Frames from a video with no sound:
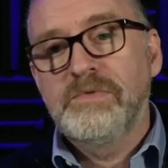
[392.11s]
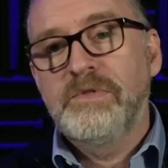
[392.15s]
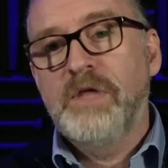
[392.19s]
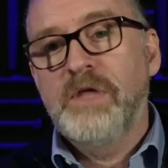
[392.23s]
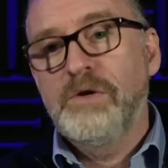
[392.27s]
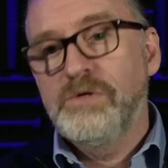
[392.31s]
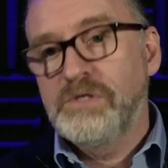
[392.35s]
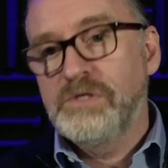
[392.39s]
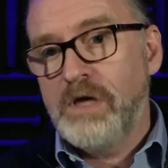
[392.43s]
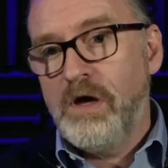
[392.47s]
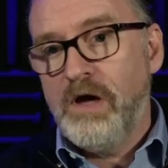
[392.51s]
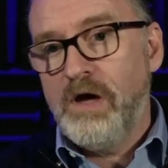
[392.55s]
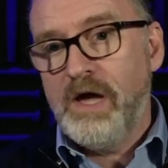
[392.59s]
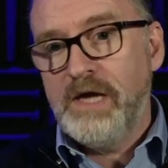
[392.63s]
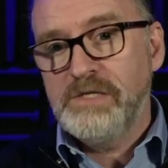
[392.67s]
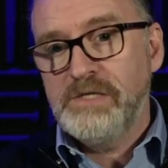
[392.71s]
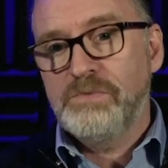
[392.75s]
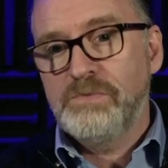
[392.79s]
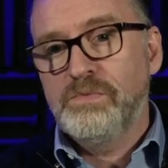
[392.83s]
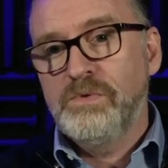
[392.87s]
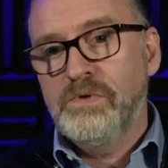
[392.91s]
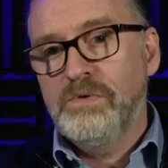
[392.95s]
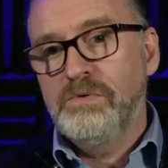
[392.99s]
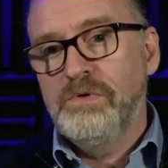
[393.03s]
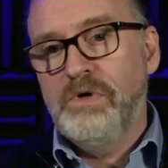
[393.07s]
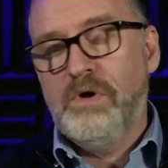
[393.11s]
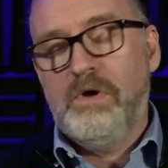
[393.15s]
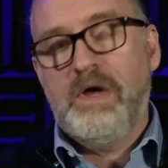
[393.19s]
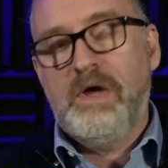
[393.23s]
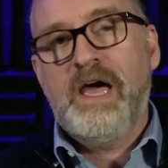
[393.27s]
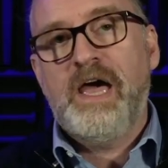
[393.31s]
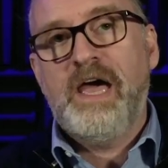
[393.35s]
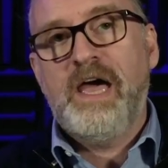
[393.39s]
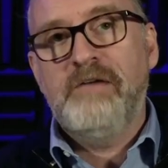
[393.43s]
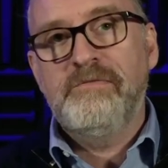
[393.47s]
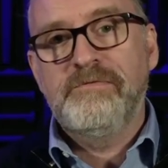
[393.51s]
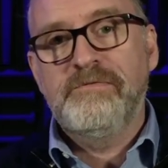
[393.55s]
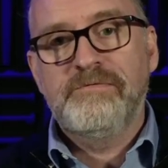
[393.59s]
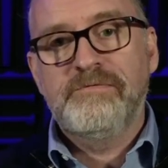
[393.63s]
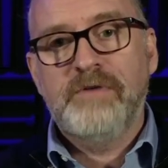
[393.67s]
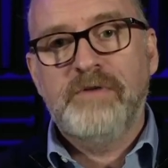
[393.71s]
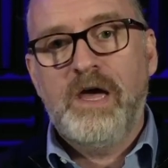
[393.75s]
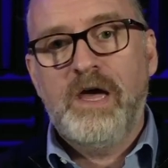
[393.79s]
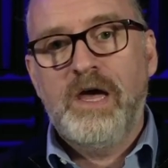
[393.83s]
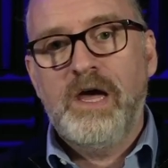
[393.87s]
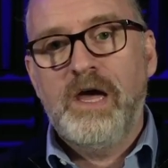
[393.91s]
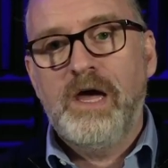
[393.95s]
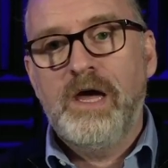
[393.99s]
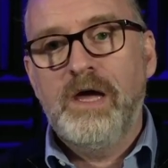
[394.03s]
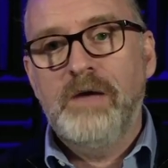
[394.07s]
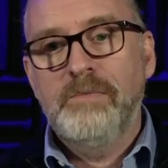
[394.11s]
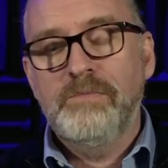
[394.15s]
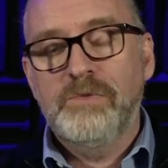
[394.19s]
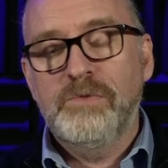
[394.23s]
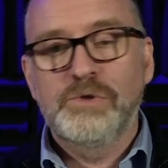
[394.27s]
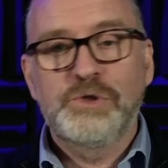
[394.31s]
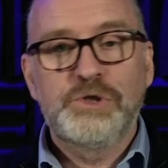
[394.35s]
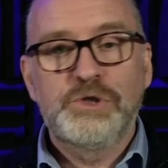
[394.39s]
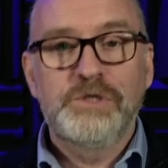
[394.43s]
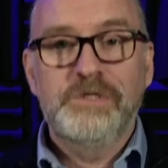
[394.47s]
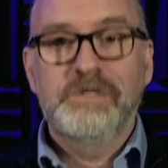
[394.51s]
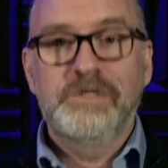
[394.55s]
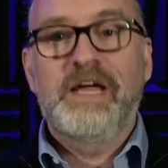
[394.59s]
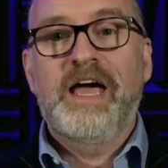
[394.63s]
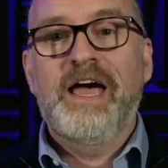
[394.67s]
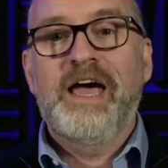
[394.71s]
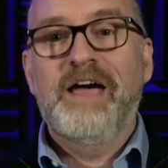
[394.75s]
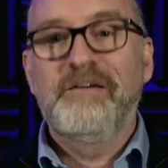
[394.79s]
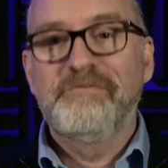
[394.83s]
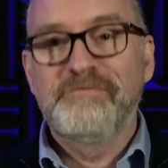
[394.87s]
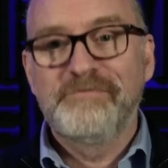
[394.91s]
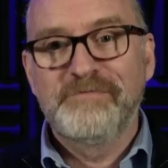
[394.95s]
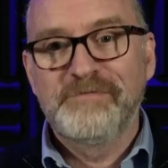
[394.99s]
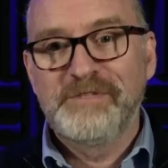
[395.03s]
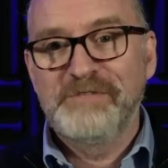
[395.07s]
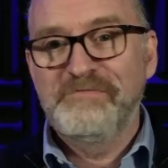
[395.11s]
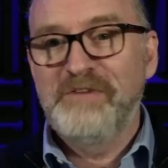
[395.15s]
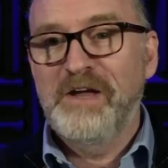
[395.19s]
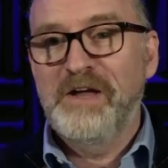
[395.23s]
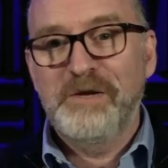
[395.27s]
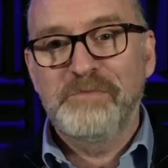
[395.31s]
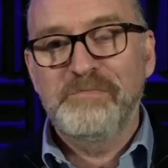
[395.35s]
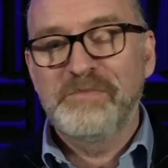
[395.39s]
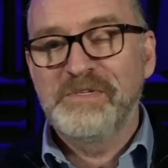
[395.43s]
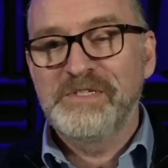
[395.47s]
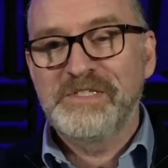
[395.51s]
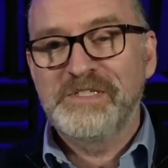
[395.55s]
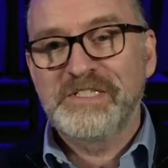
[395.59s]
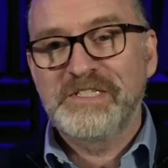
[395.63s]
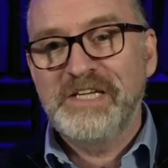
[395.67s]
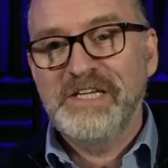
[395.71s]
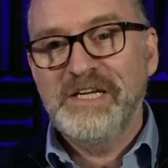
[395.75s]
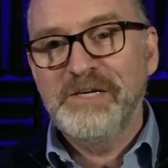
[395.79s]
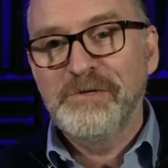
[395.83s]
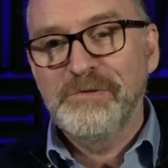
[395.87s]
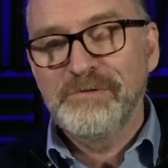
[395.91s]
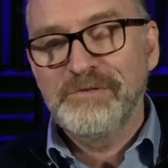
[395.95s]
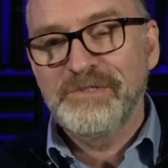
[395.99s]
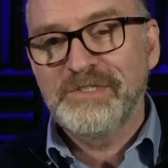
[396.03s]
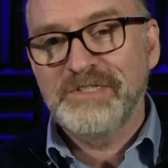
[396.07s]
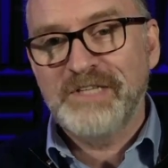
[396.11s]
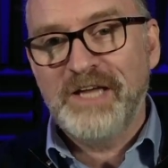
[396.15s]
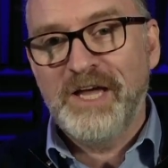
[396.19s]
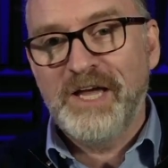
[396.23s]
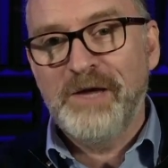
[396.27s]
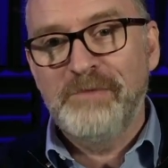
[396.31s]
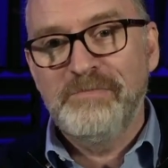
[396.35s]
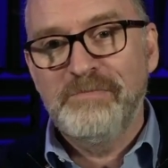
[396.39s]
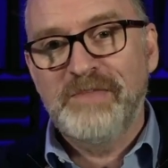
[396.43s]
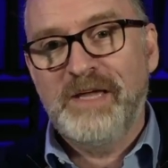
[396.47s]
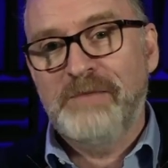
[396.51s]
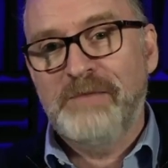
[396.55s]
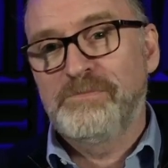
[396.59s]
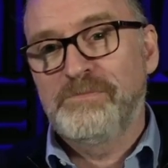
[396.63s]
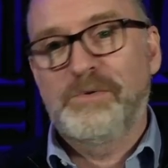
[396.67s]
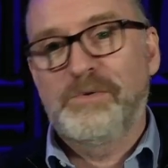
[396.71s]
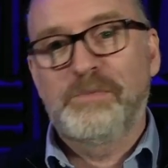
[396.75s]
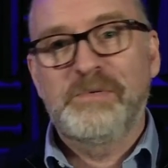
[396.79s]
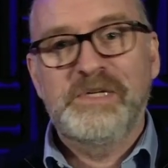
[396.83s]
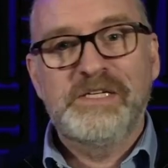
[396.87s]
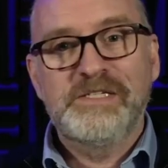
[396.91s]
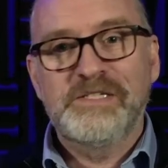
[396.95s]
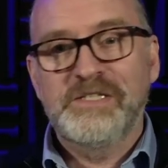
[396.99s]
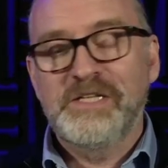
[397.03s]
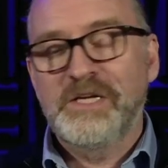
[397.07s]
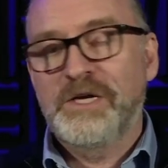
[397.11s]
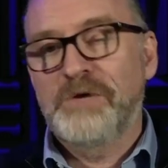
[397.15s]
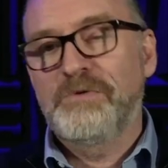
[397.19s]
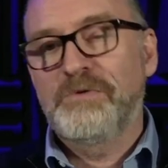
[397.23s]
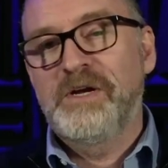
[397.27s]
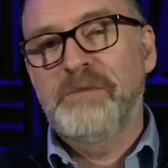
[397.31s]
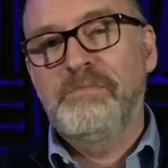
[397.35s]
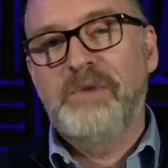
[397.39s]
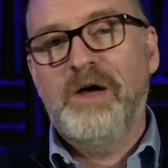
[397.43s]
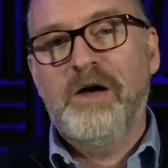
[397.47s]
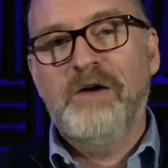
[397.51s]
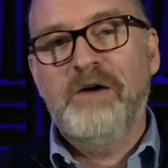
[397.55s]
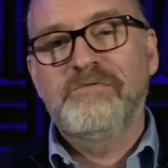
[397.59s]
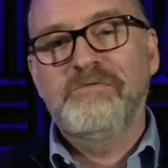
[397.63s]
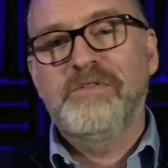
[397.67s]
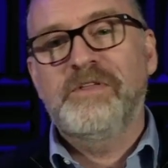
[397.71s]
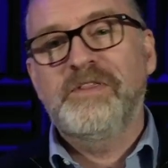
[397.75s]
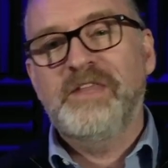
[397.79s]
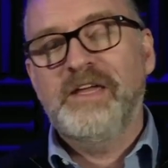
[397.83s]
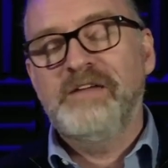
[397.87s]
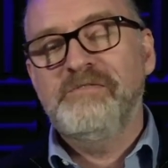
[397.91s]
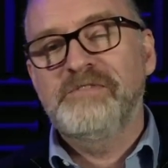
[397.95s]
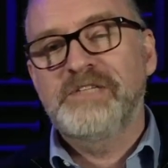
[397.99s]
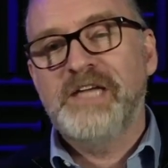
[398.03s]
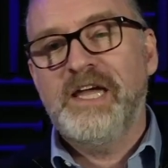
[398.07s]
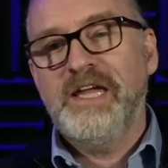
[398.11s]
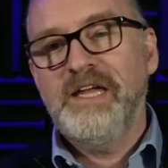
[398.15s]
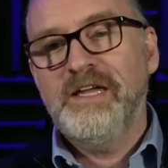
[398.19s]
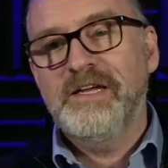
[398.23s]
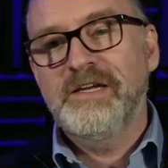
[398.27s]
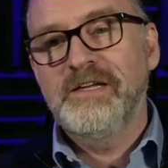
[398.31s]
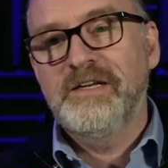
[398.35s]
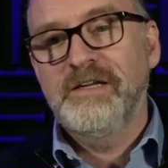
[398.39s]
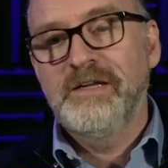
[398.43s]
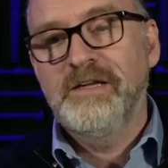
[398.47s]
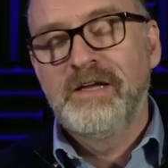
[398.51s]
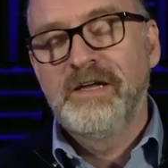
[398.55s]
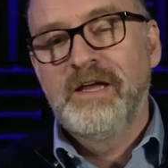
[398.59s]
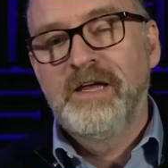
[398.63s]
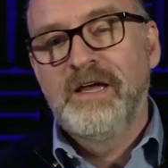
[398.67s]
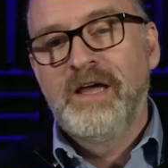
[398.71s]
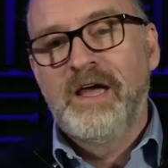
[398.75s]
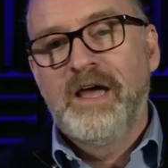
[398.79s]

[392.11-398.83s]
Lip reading: Those guys will not have or shouldn't have development skills. That probably isn't the career path that they've taken.